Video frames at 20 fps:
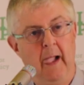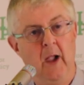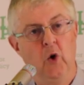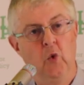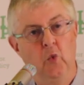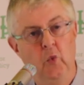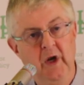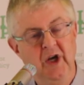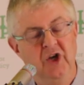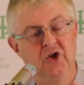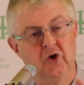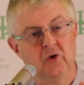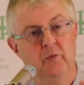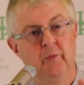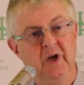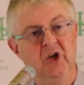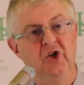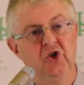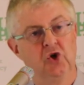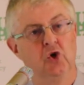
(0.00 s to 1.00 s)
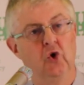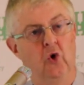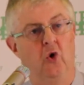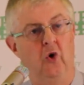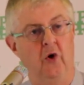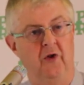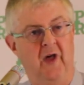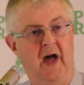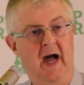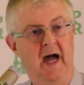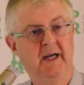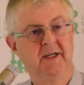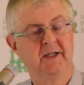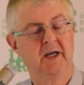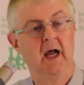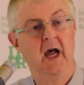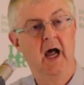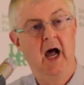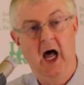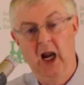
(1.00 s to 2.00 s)
we should be sure that
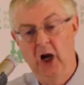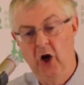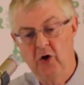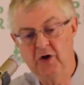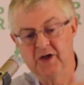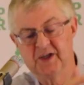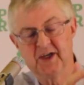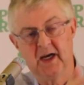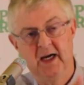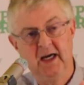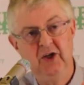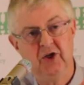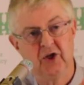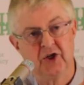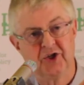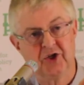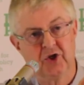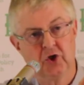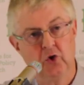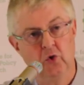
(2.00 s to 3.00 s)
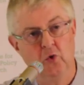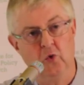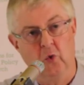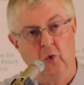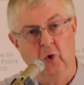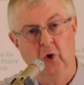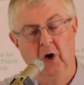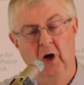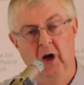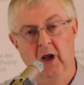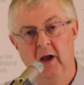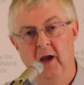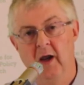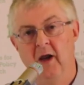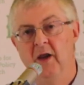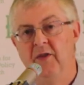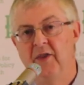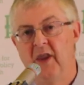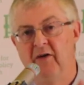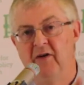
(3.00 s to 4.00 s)
alongside the school,
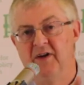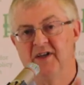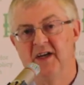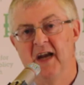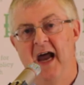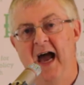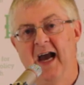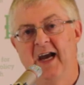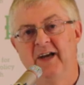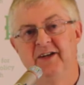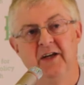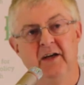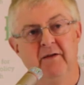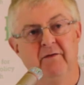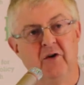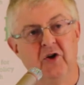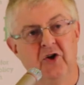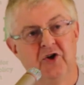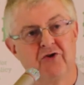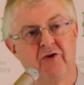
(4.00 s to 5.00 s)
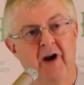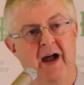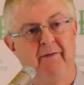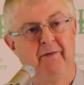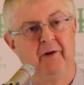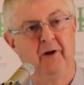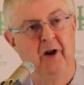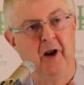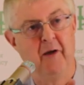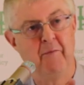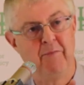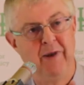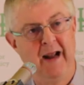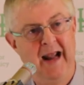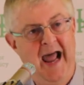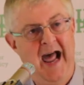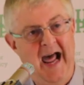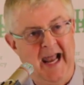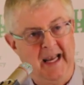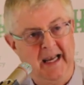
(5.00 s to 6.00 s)
there is an active travel
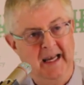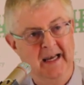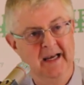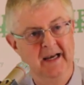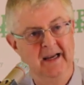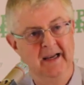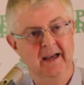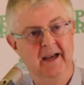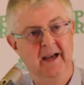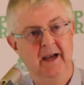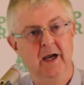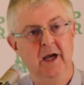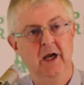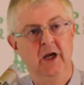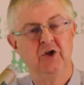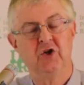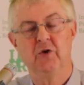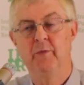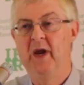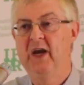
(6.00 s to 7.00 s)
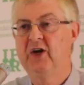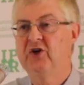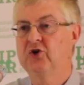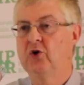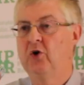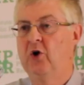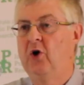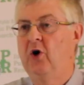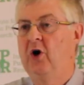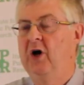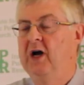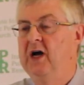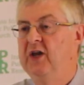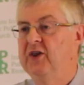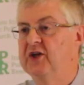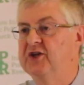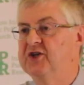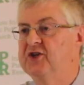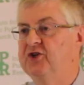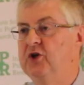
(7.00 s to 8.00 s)
plan to make sure
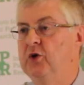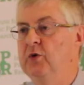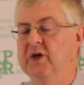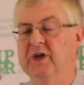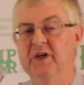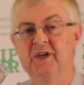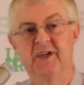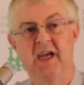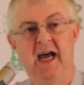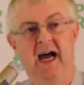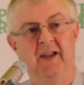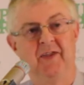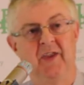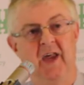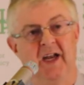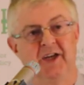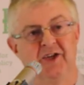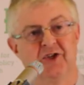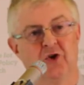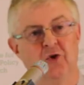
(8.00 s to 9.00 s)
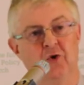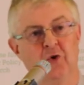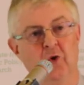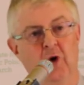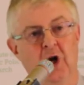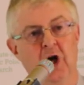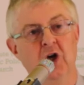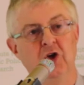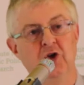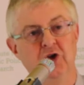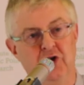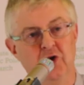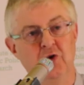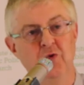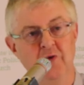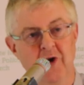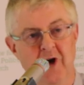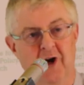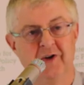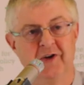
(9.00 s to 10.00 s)
that students at that school do
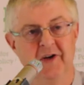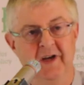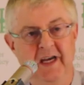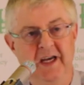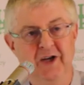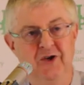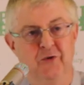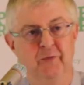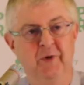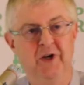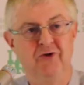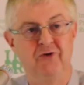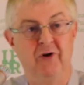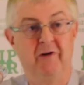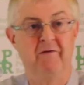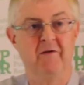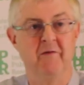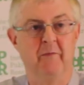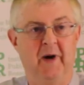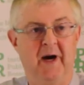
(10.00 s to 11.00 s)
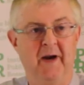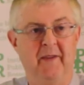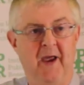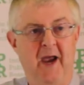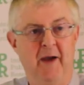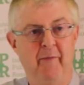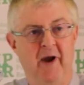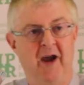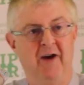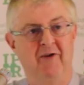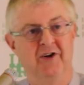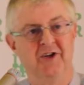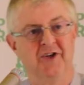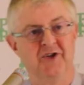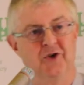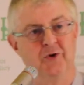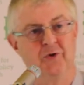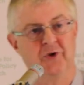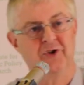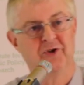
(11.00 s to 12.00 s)
not need to be driven by their parents
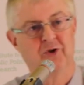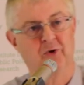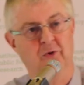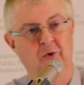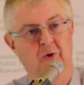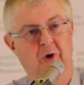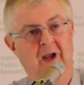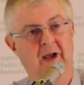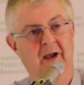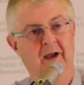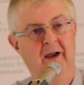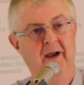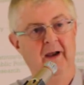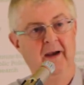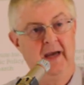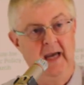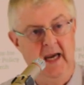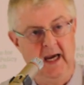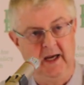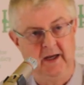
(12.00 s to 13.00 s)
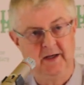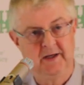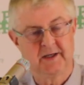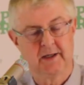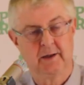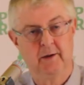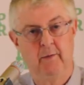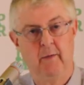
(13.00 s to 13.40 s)
to the school gate.